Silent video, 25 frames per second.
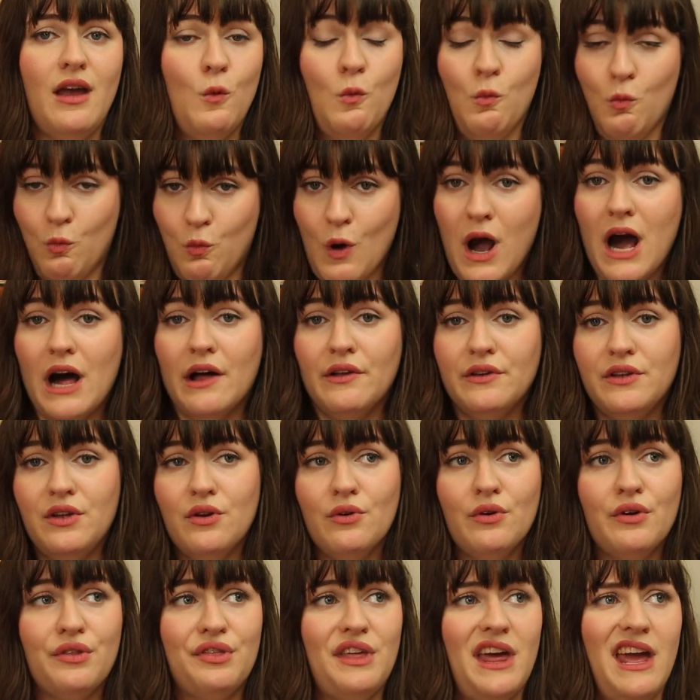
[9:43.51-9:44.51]
While
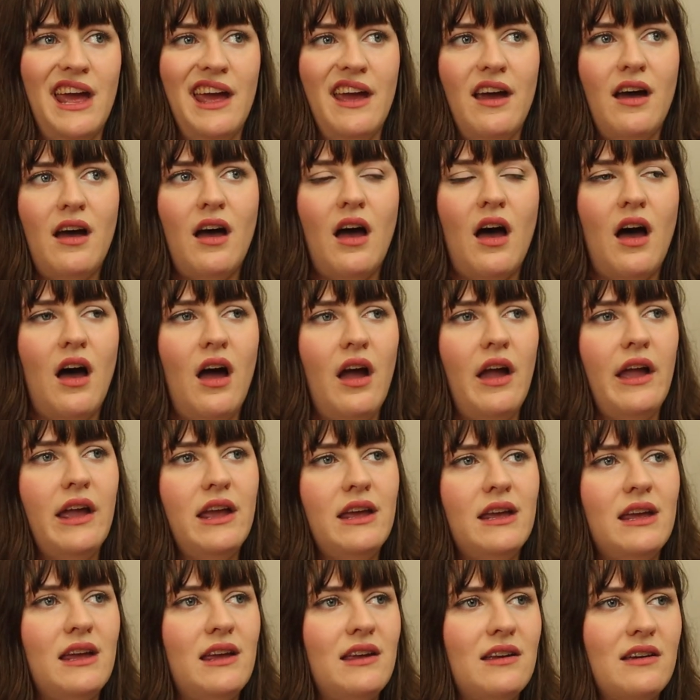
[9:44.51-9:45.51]
you're there,
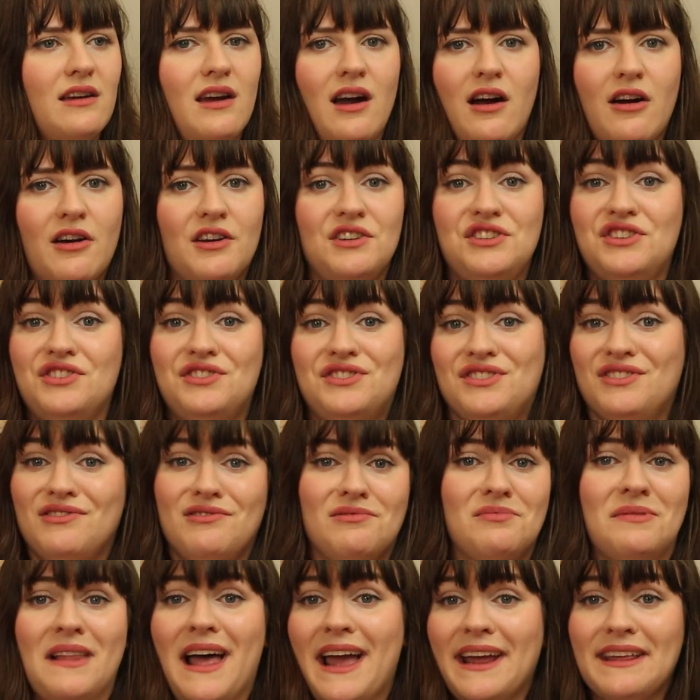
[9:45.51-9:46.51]
I encourage you to
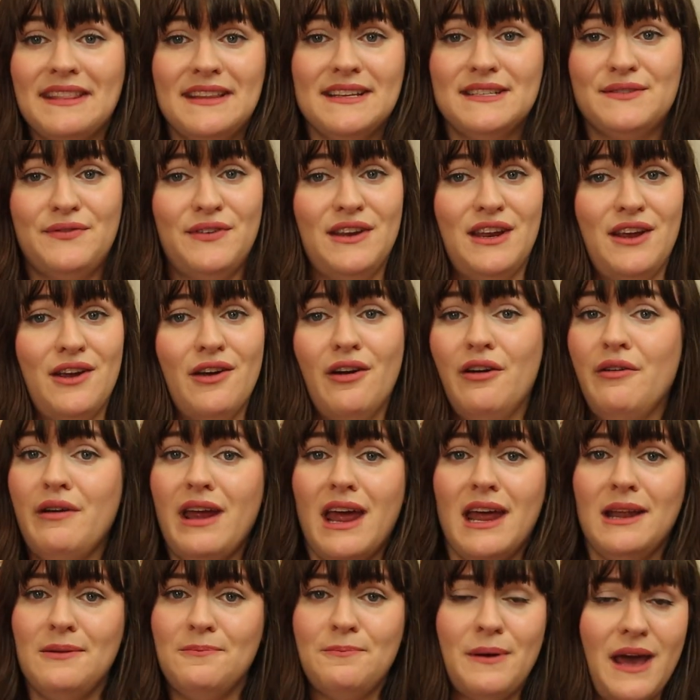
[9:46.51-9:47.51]
like this video
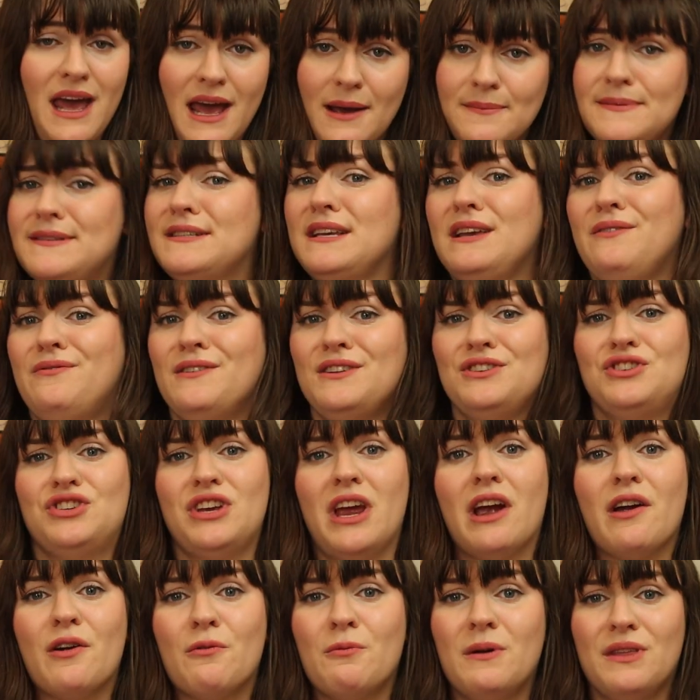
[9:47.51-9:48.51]
and perhaps even
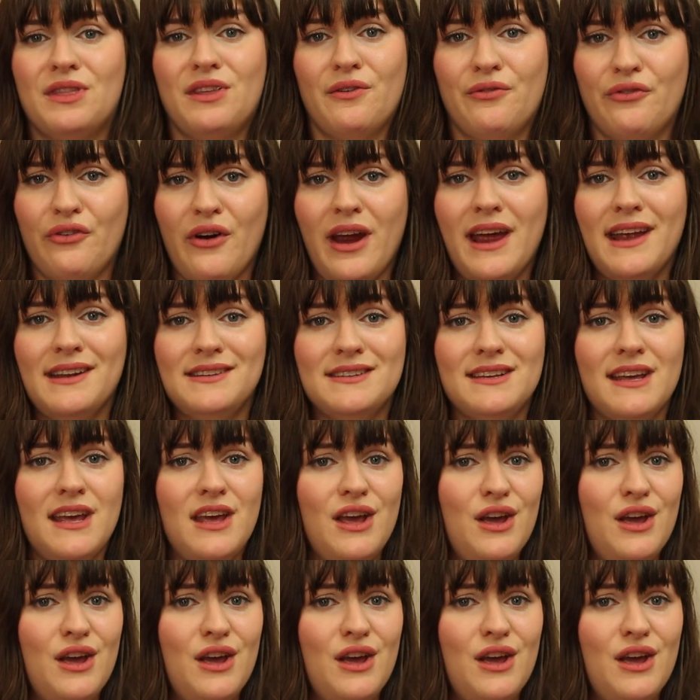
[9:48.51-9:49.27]
share it with a friend